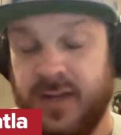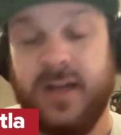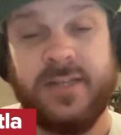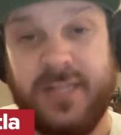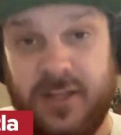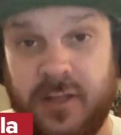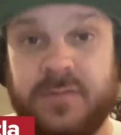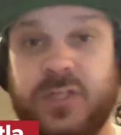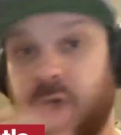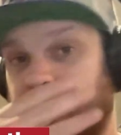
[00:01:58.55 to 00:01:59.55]
until a
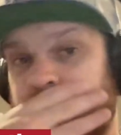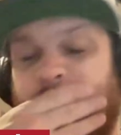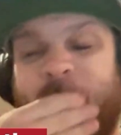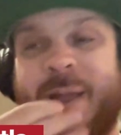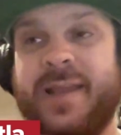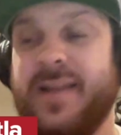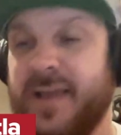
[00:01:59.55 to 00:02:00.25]
certain point.